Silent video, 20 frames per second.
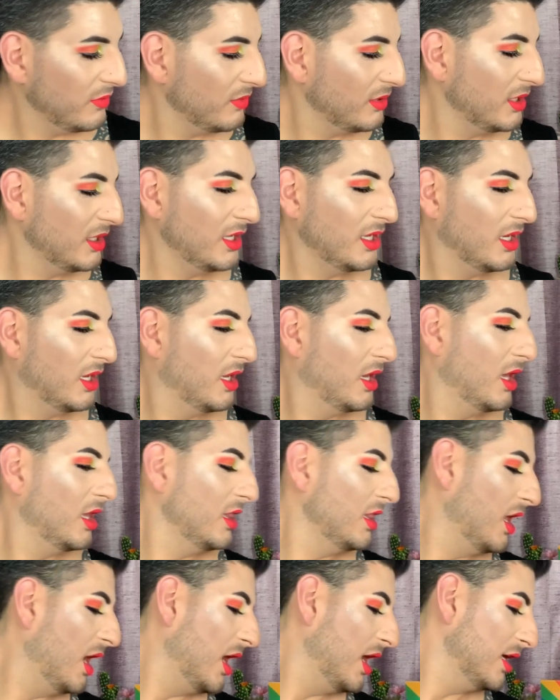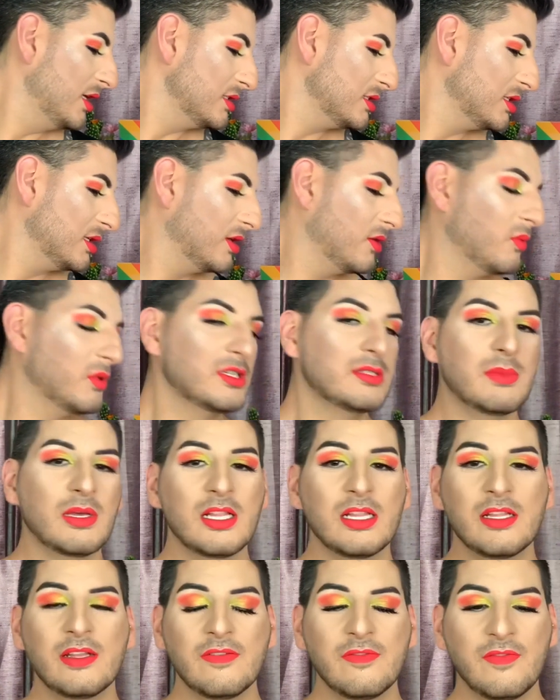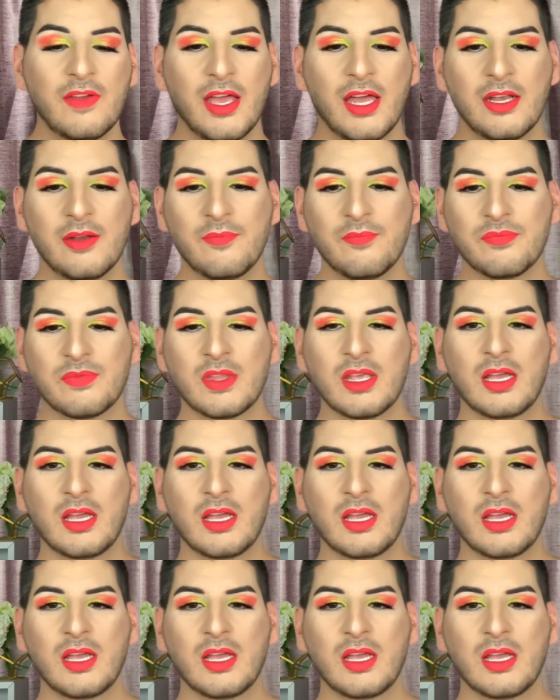really a lot. Where's my little fan?